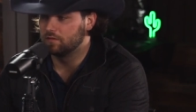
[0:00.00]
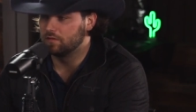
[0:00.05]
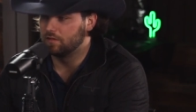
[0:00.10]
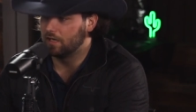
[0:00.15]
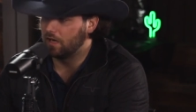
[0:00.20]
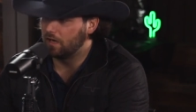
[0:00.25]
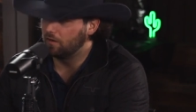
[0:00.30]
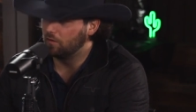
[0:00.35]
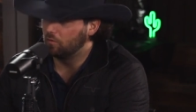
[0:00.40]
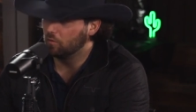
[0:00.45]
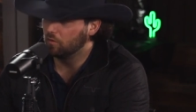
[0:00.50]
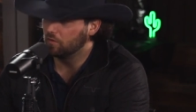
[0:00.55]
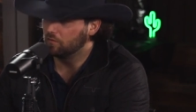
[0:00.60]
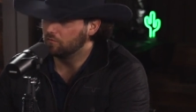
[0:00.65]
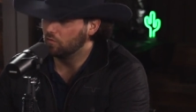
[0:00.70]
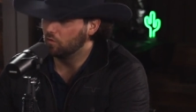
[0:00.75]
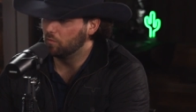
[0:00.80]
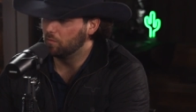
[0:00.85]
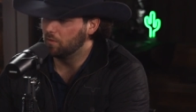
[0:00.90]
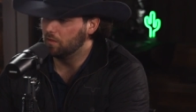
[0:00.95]
and I don't work
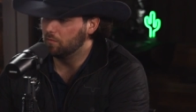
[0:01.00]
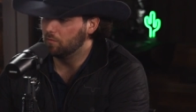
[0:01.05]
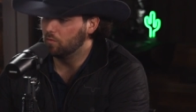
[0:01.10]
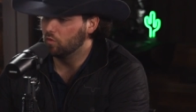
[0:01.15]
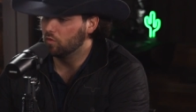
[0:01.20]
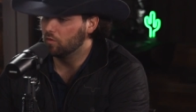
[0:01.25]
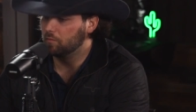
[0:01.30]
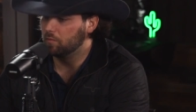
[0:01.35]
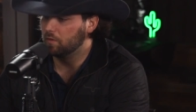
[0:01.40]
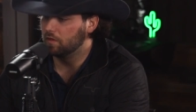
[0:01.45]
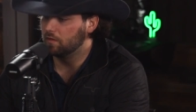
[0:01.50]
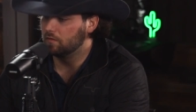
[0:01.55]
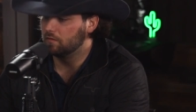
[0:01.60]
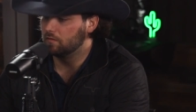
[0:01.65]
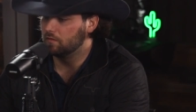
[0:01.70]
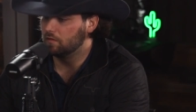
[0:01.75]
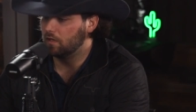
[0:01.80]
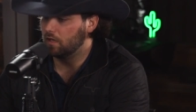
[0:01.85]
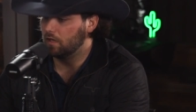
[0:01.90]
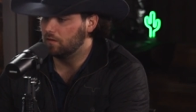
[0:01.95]
for them anymore, but
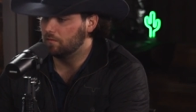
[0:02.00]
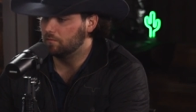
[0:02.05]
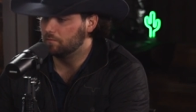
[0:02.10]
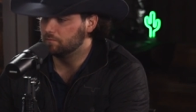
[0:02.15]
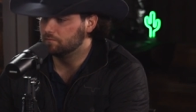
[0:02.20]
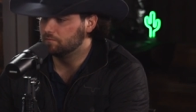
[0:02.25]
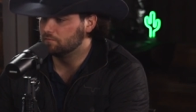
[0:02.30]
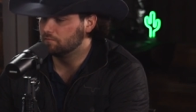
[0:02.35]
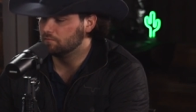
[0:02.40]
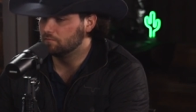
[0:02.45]
um,